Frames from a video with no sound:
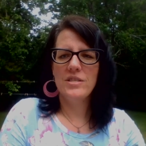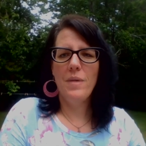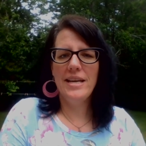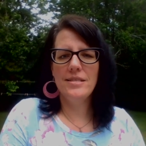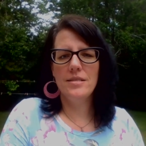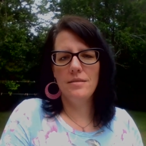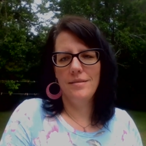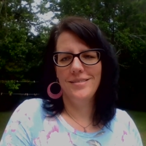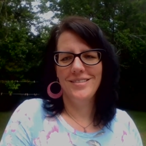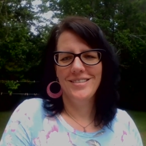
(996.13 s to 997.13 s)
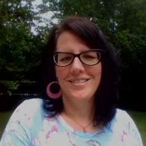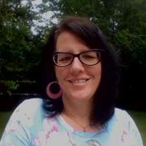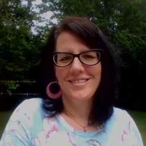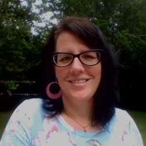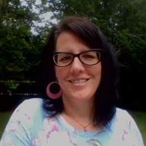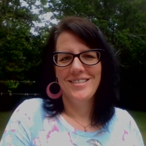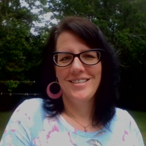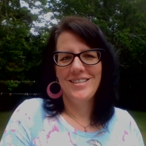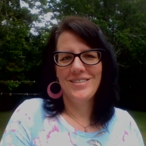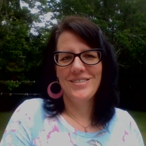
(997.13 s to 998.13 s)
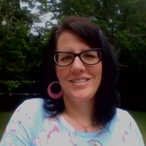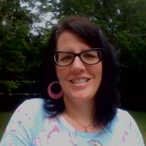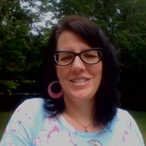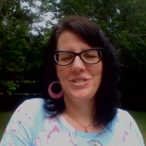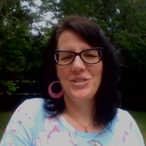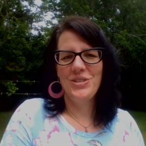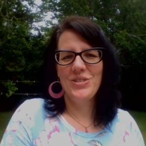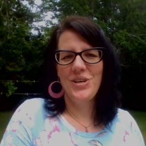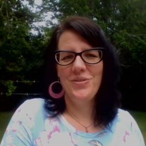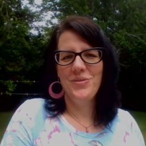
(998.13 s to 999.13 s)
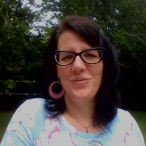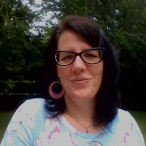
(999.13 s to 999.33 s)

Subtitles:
mates. And I'll listen to you soon.